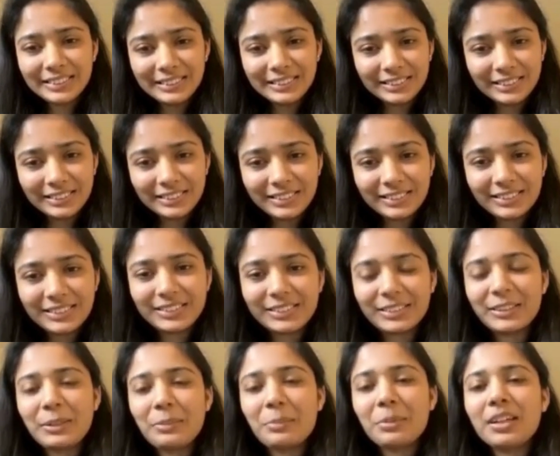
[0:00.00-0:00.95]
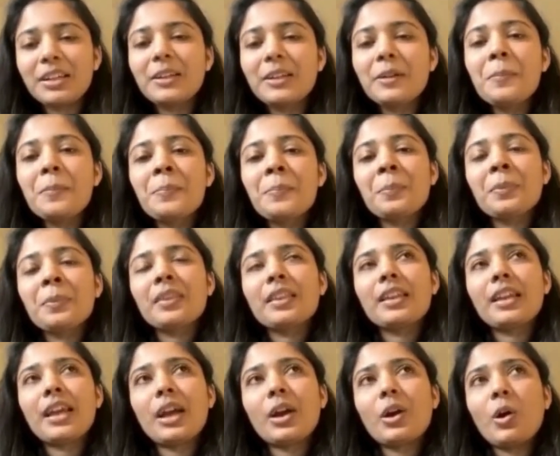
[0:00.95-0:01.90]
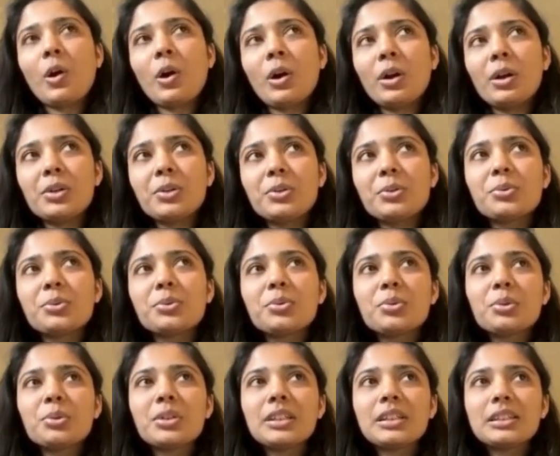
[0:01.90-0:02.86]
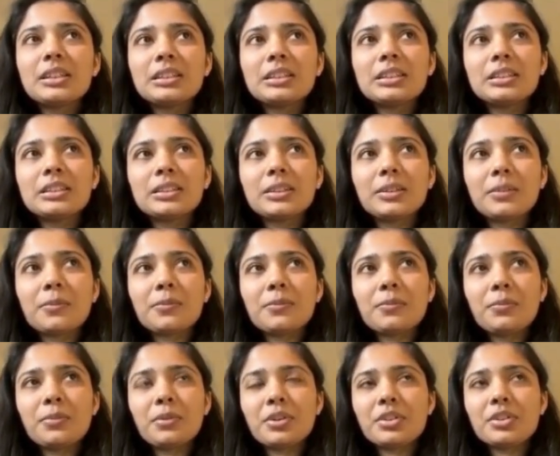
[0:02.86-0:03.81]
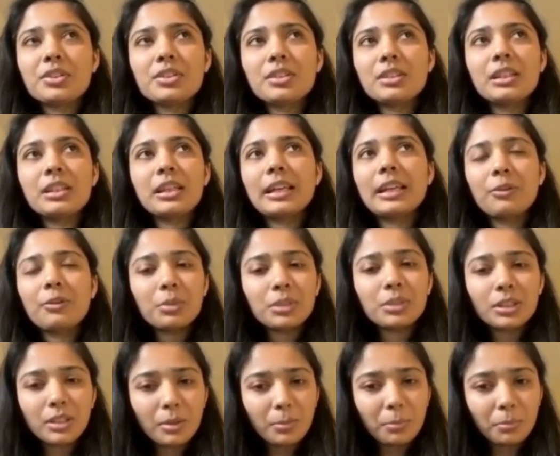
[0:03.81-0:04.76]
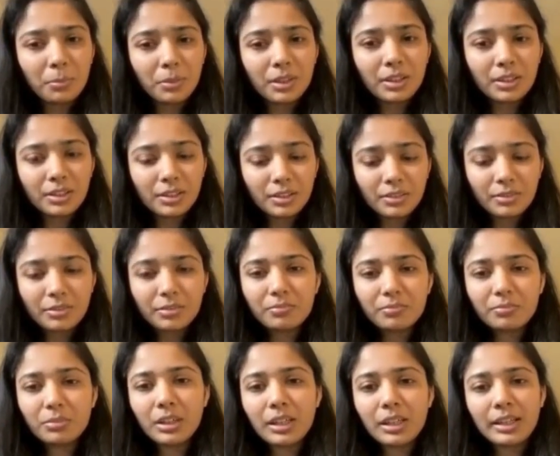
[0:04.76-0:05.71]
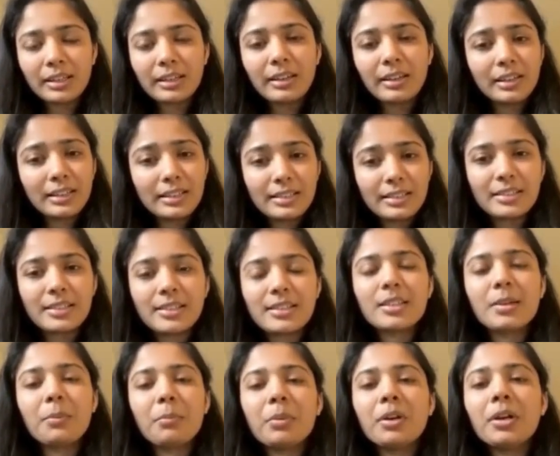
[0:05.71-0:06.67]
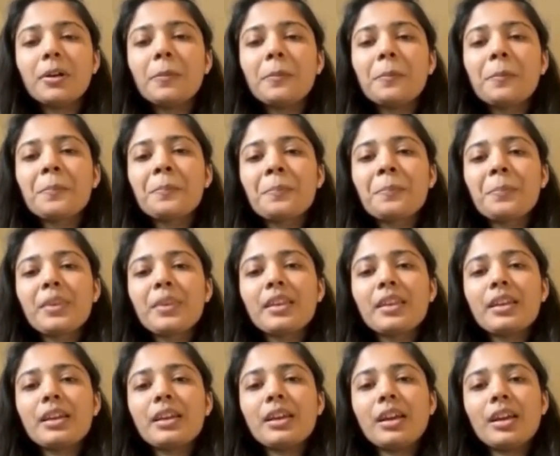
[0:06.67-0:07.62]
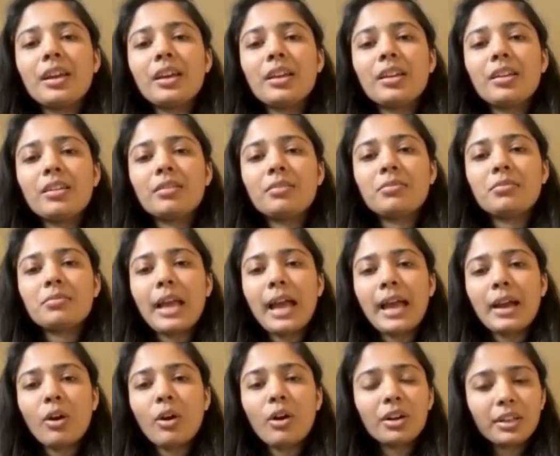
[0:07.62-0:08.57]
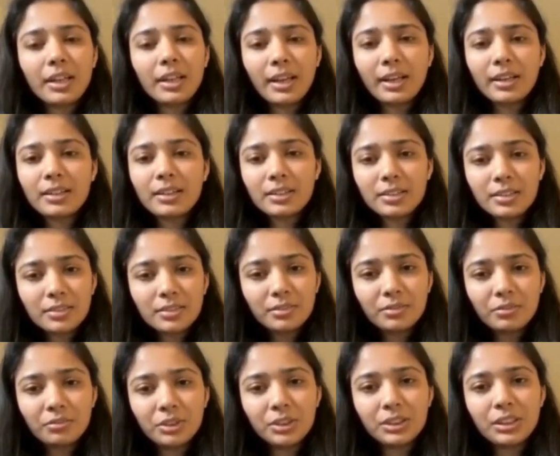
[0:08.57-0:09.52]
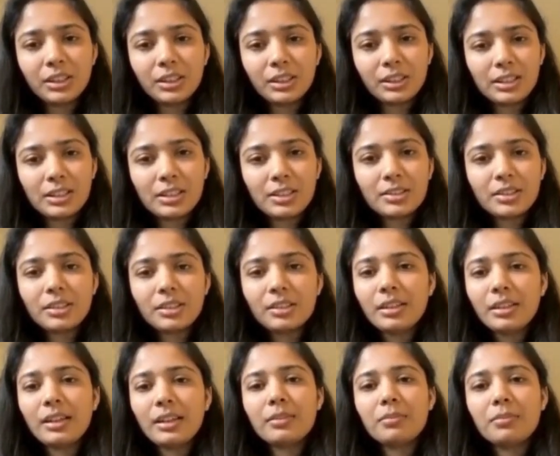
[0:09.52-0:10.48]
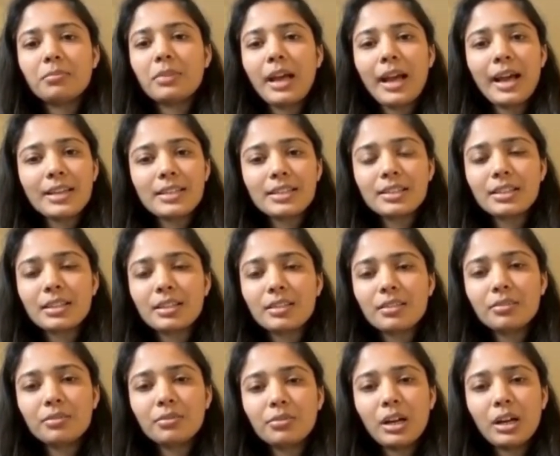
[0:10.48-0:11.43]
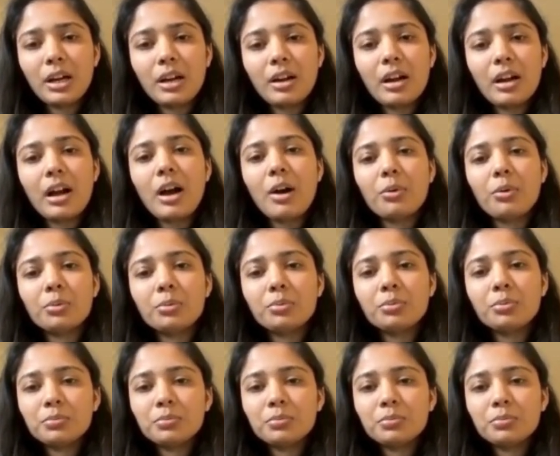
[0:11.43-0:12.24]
the StudyBuddy. Then I called to first. They gave me the number, Ankit sir's number, and I contact with Ankit sir and asked how